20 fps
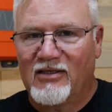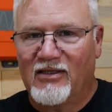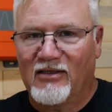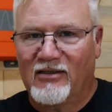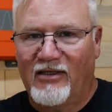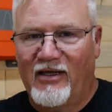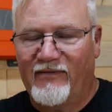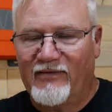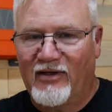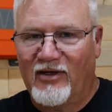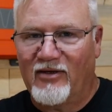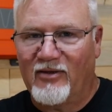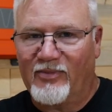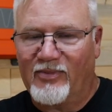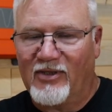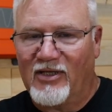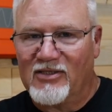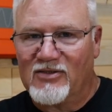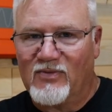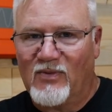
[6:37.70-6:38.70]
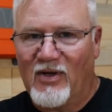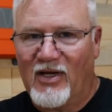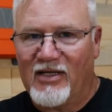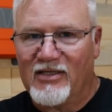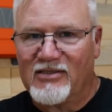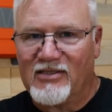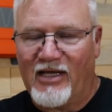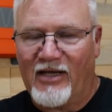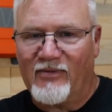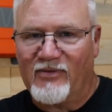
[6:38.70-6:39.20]
the 1,100 plus
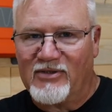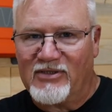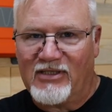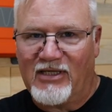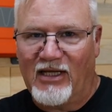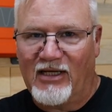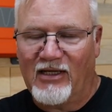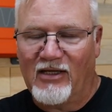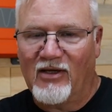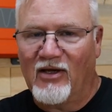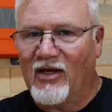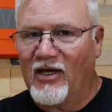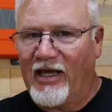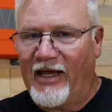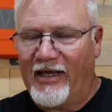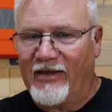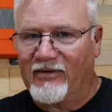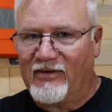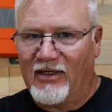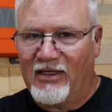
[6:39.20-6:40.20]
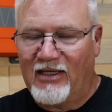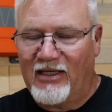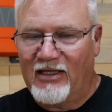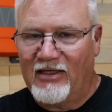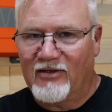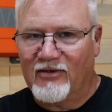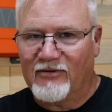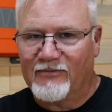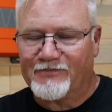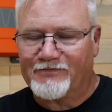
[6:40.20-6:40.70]
watts I was getting at the
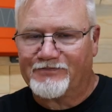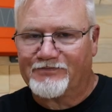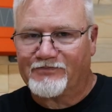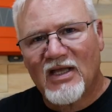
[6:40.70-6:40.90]
heater.